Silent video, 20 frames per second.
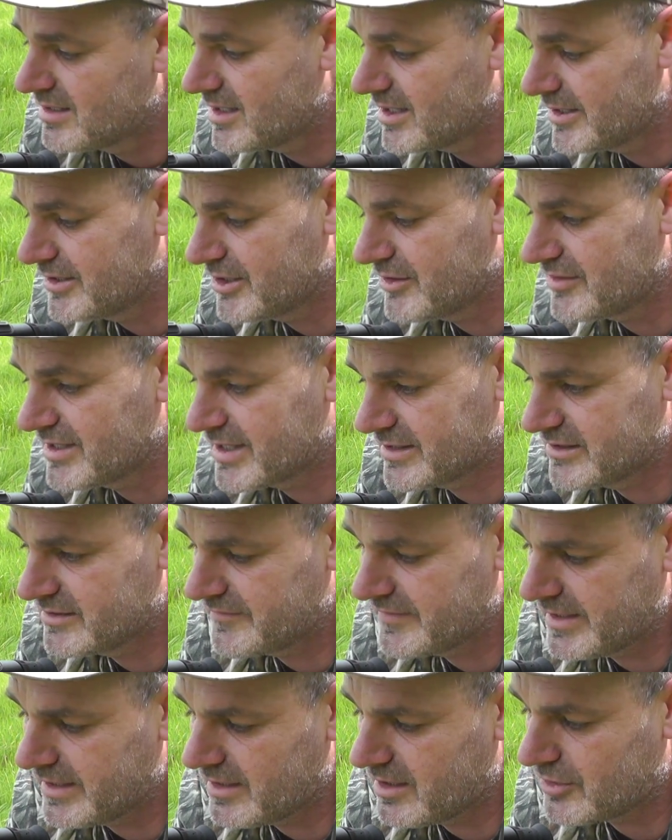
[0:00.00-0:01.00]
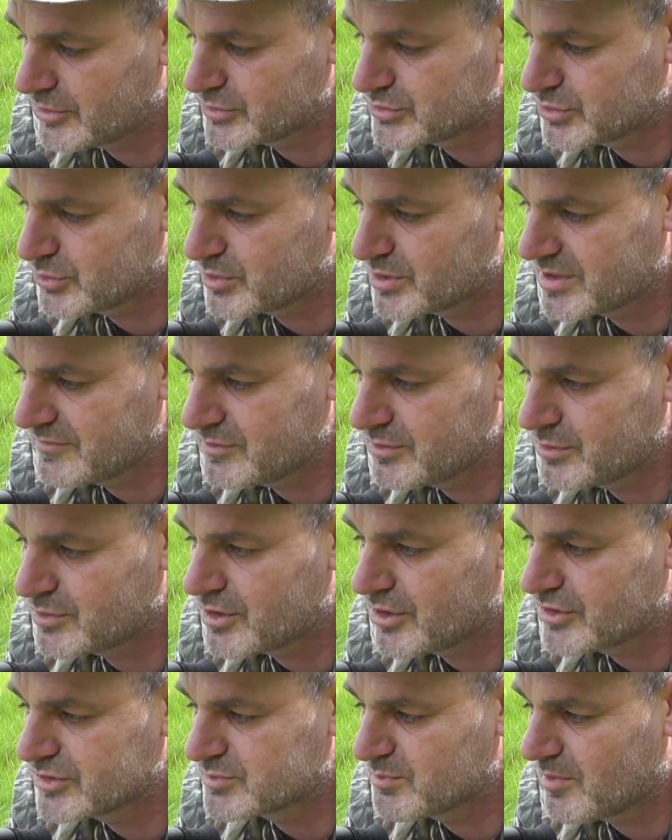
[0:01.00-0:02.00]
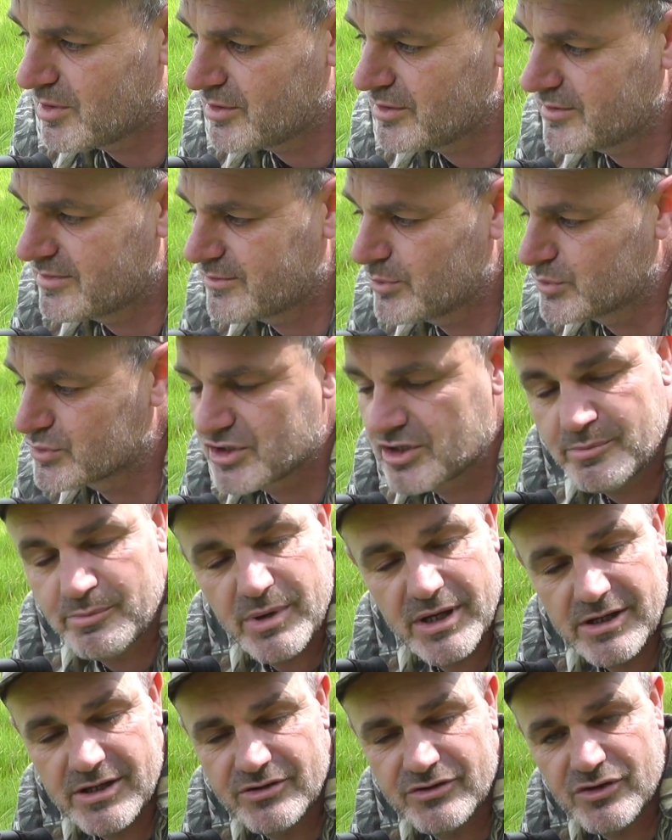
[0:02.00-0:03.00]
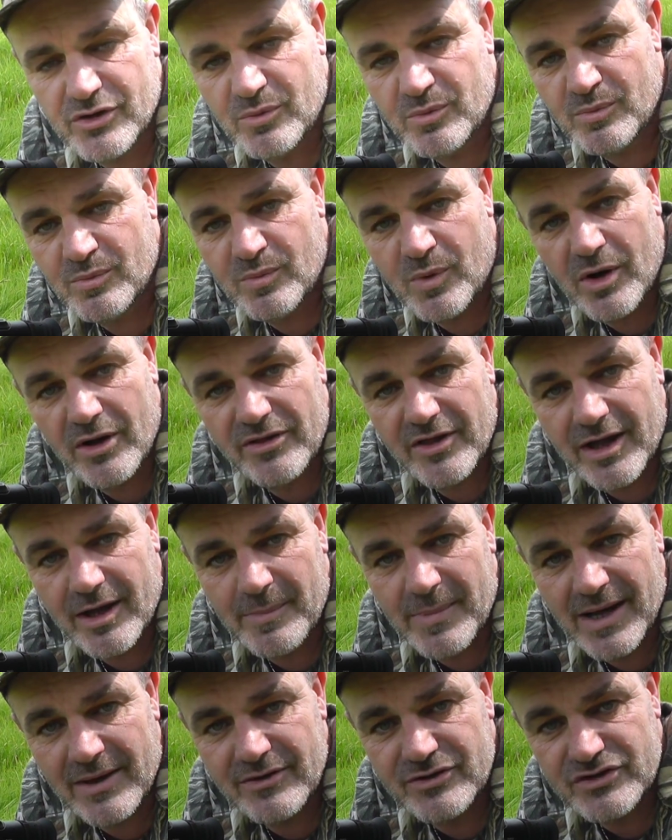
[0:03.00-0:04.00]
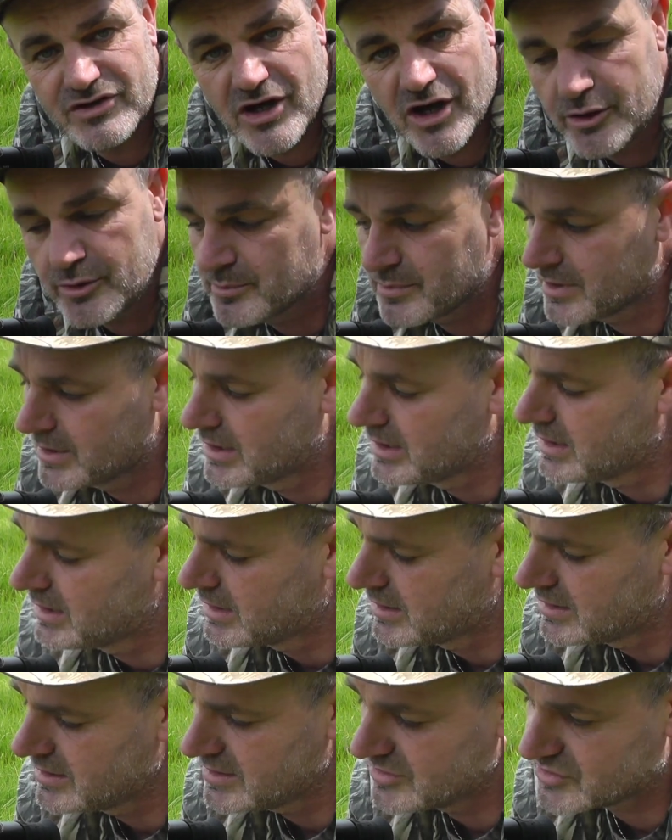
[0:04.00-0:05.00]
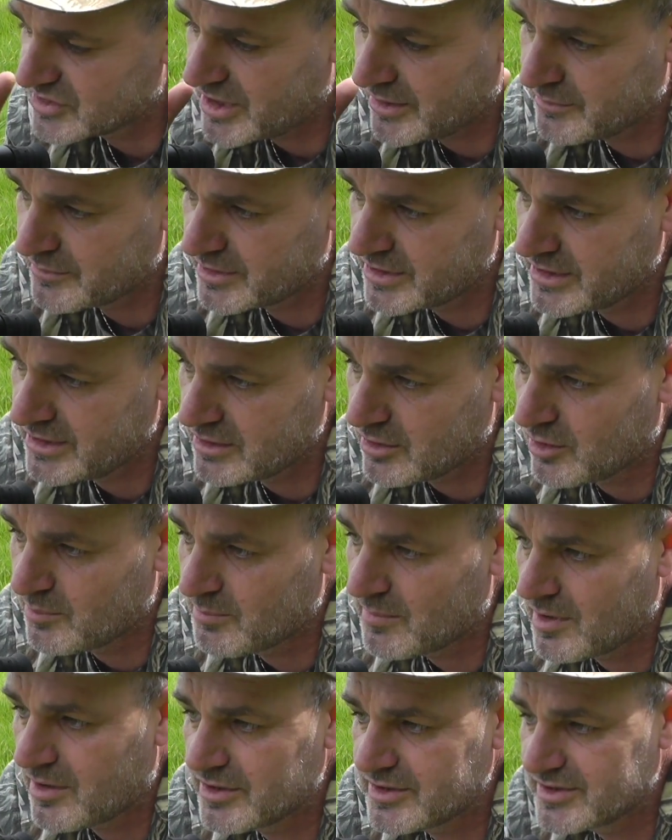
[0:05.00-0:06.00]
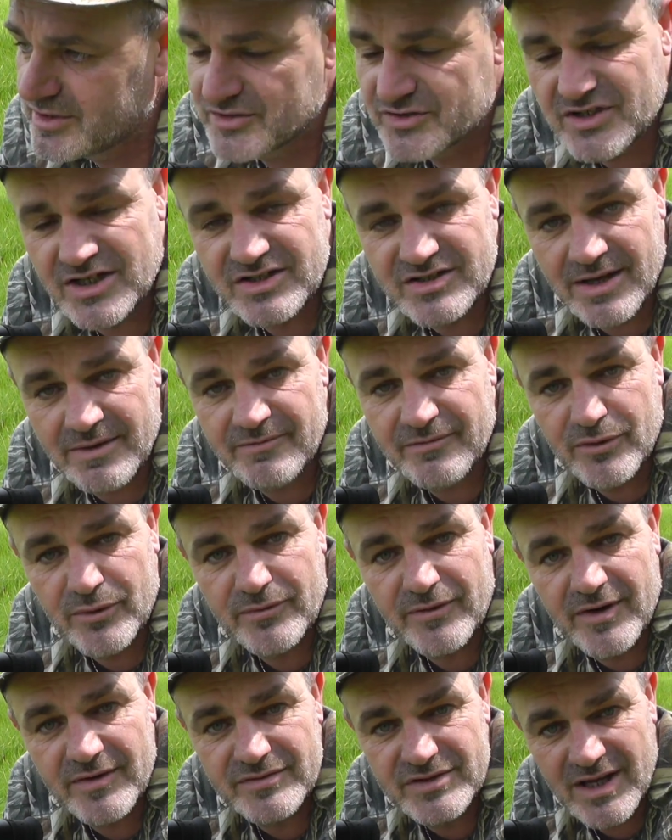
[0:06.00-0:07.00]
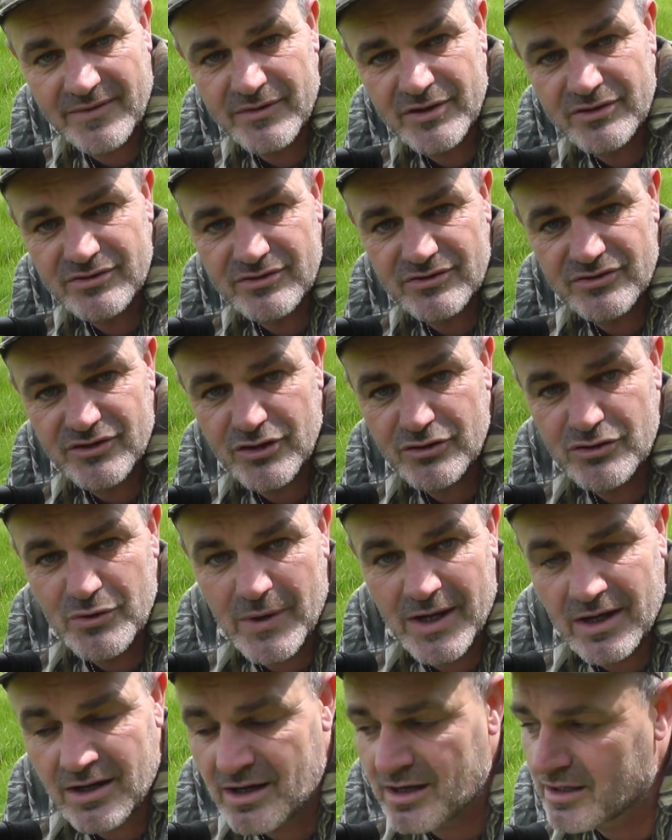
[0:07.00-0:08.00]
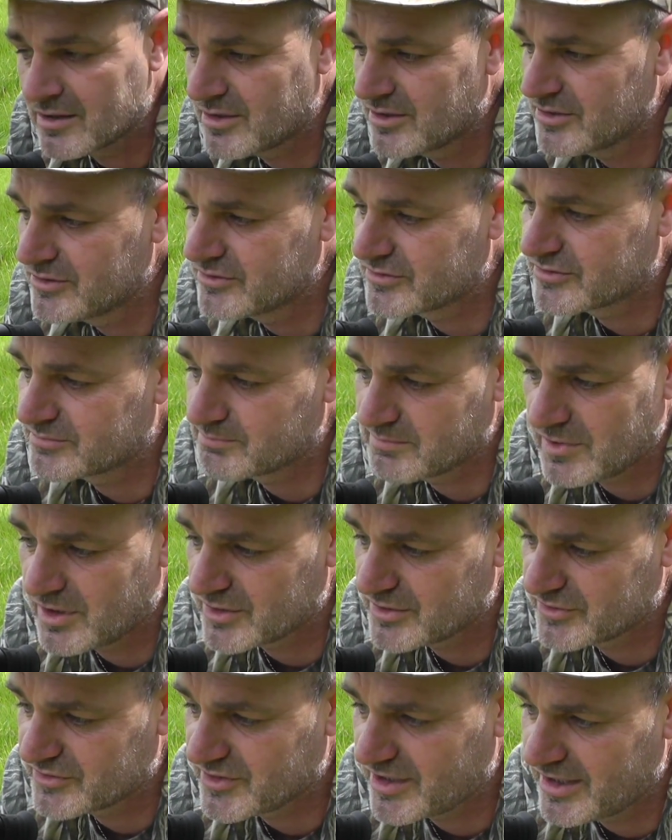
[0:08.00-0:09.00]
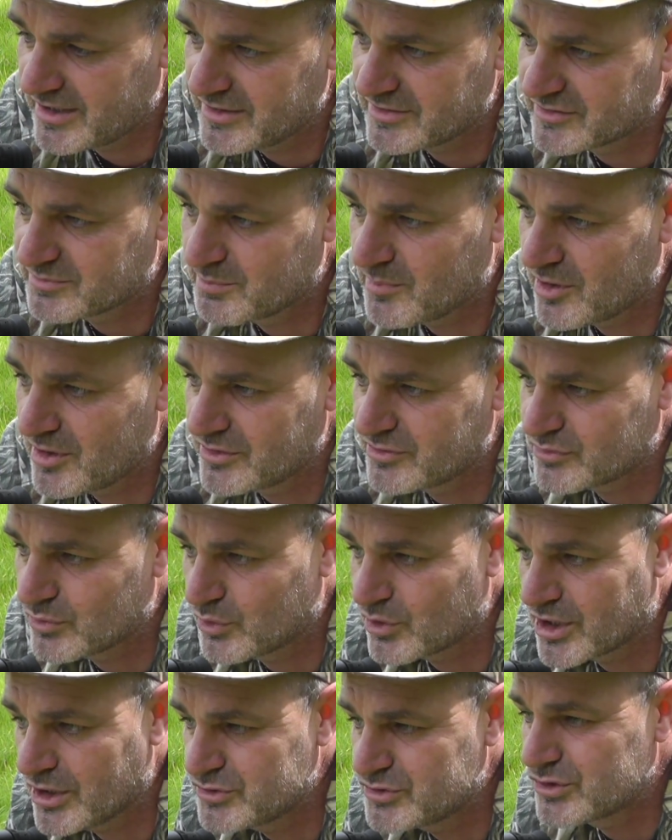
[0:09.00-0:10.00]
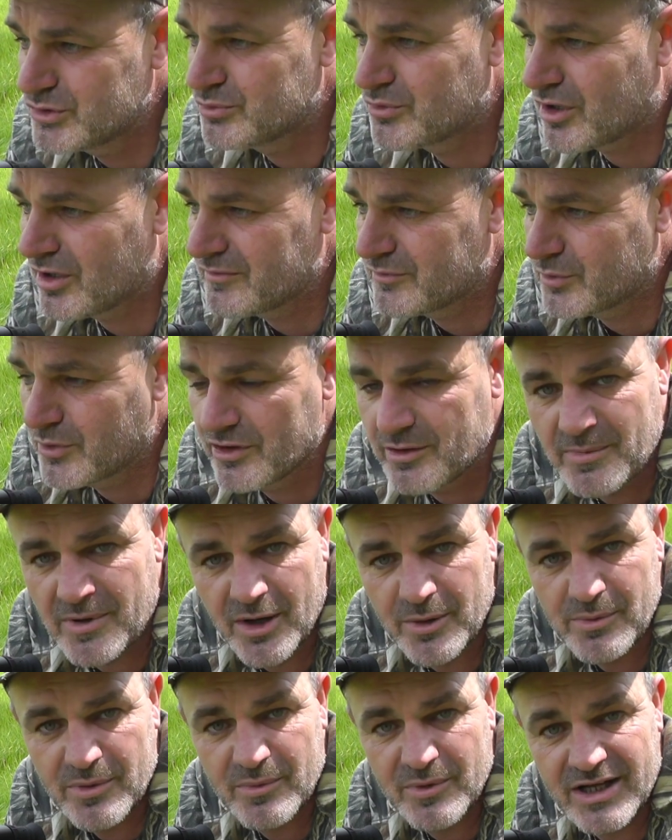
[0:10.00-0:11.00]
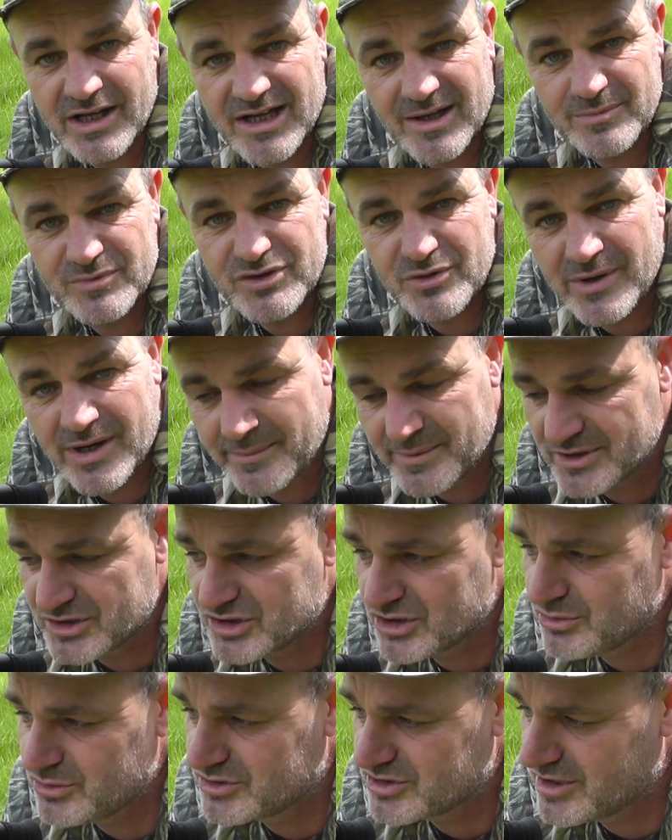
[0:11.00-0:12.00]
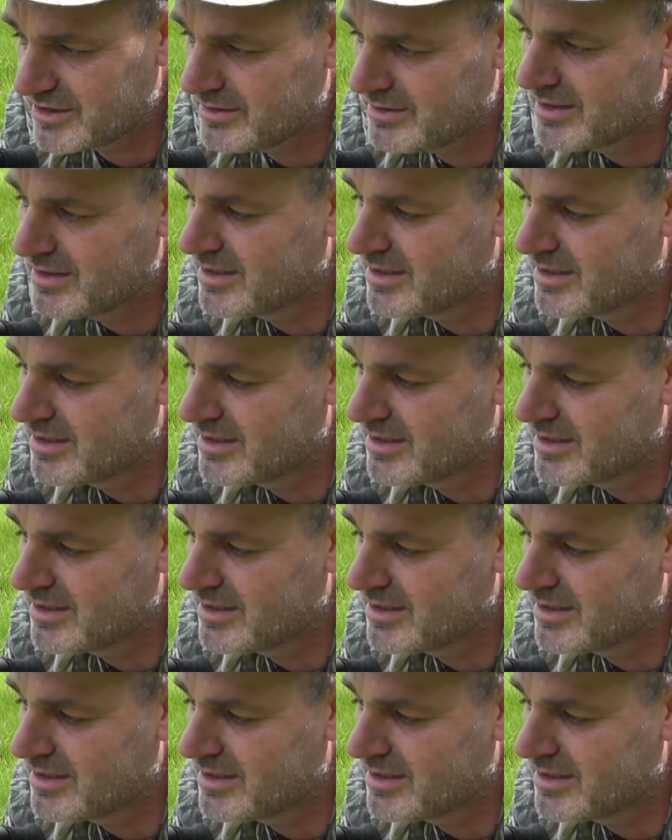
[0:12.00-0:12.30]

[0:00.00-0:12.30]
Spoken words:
And at the end of it, I shall give you guys my thoughts and opinions on what I think about the scope. It's currently on my CZ457 22LR because, like I say, it's my sort of go-to rifle at the moment when it comes to rabbit shooting.